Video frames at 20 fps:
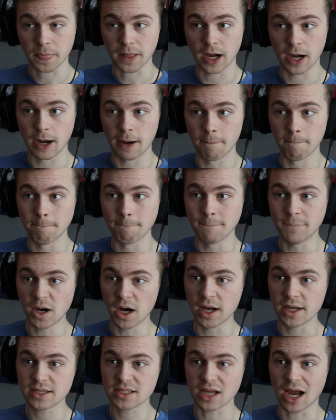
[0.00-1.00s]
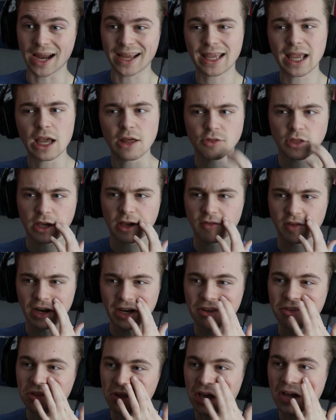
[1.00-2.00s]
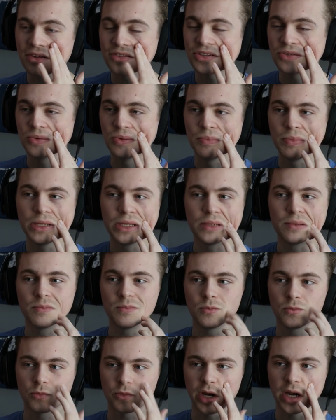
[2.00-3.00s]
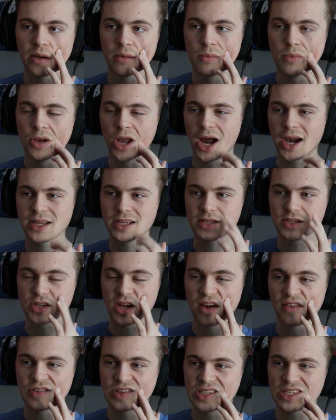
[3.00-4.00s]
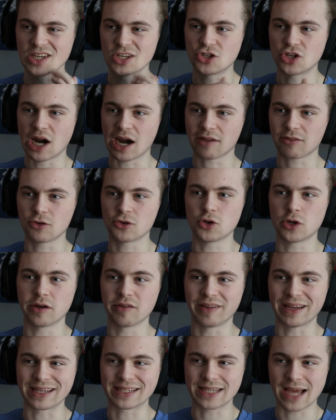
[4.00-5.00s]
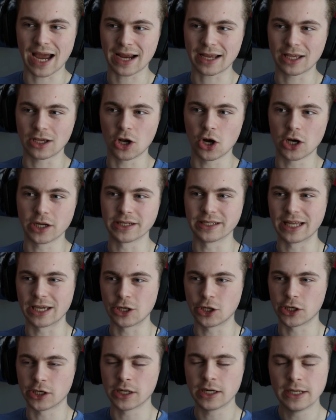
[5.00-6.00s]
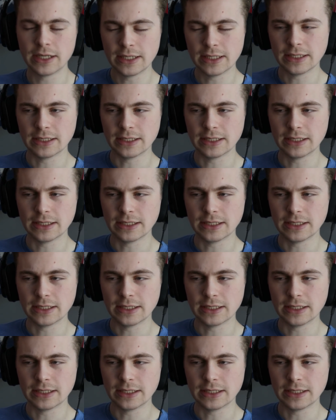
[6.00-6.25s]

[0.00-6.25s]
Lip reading: But I can't think of anything else it would be, right? Naughty is obviously a track they're sort of like tacking on later.